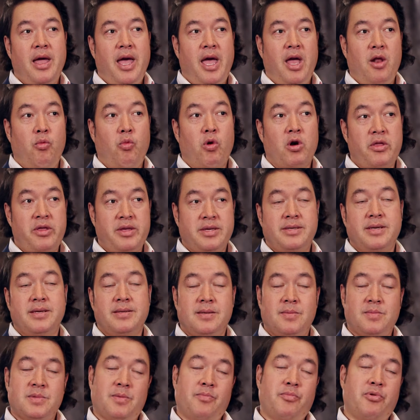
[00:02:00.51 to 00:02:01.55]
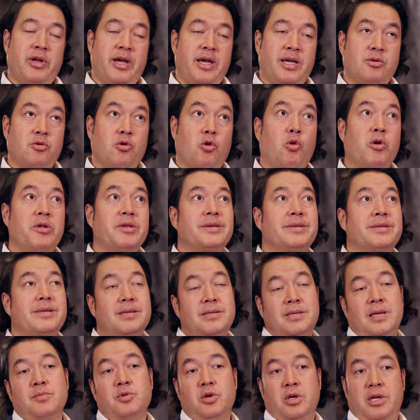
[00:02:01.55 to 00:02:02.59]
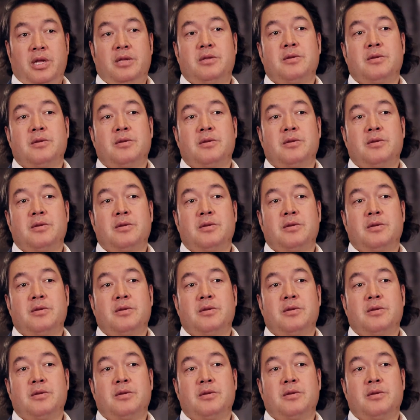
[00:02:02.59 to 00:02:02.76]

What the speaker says: And what are the systems in place, or what are the systems you need